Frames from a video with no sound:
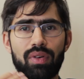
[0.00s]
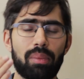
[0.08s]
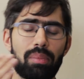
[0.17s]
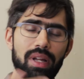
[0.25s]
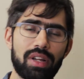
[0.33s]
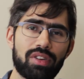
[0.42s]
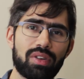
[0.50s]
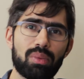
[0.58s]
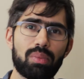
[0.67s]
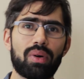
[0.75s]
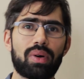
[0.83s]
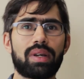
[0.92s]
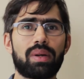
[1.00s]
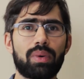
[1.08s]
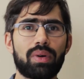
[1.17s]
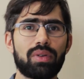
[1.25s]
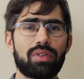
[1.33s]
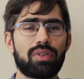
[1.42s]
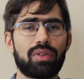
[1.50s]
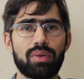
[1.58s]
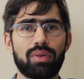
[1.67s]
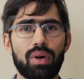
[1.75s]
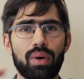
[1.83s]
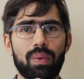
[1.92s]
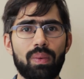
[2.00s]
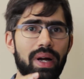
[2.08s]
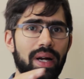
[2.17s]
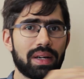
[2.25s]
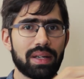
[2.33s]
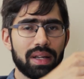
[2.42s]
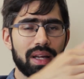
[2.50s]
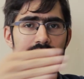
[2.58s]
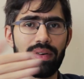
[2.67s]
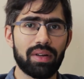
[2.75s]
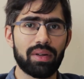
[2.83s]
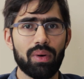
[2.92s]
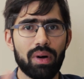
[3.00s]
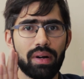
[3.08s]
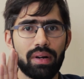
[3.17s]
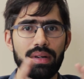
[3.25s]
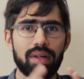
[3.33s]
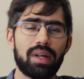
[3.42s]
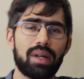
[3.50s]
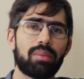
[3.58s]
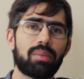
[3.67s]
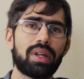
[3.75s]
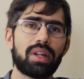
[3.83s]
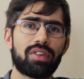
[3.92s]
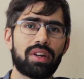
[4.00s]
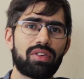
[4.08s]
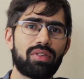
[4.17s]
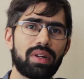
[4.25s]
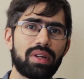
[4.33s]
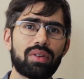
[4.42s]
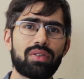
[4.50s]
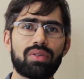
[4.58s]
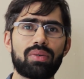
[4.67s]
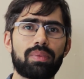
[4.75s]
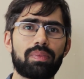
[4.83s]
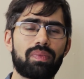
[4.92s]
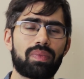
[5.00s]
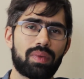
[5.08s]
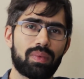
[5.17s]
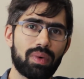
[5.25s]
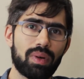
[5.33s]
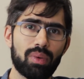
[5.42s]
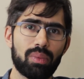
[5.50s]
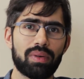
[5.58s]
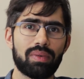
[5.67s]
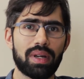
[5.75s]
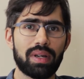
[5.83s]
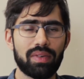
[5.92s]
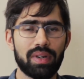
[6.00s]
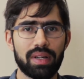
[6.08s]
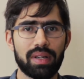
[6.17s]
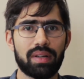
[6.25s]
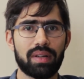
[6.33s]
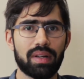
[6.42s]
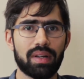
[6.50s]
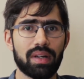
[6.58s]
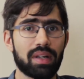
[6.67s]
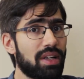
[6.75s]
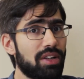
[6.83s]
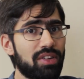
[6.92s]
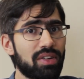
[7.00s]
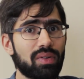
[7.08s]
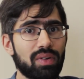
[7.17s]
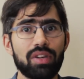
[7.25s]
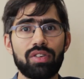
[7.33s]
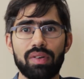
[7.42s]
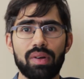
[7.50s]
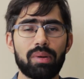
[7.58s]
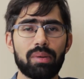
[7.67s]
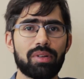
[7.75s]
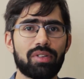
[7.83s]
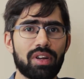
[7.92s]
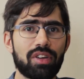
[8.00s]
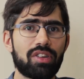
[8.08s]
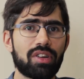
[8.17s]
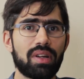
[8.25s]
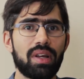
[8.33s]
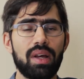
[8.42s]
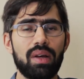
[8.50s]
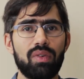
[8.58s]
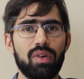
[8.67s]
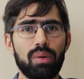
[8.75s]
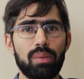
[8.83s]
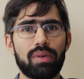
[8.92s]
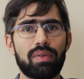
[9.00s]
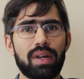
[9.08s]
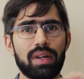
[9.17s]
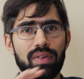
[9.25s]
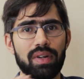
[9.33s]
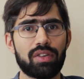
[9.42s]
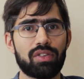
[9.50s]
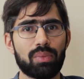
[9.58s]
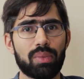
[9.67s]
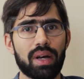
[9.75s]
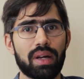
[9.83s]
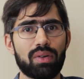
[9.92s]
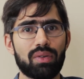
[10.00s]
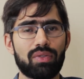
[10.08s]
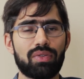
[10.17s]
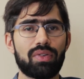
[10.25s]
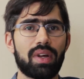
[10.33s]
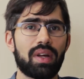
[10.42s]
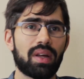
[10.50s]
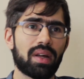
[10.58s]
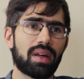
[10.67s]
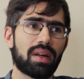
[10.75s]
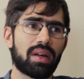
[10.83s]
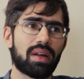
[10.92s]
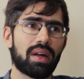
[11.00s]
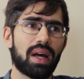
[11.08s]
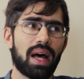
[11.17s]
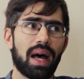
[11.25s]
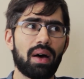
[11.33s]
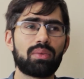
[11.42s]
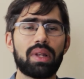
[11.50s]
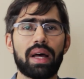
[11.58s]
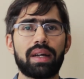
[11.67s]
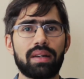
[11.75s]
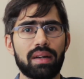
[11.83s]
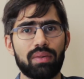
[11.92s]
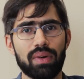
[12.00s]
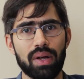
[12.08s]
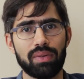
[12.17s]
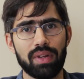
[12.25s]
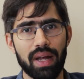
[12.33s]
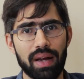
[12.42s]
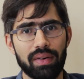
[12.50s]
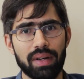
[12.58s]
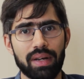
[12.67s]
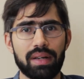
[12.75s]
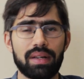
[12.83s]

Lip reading: are placing your block in the world, you don't know where in the area you are. But that's actually not true. We will be rendering, at least in our initial implementation, we will be rendering some kind of outline around the area.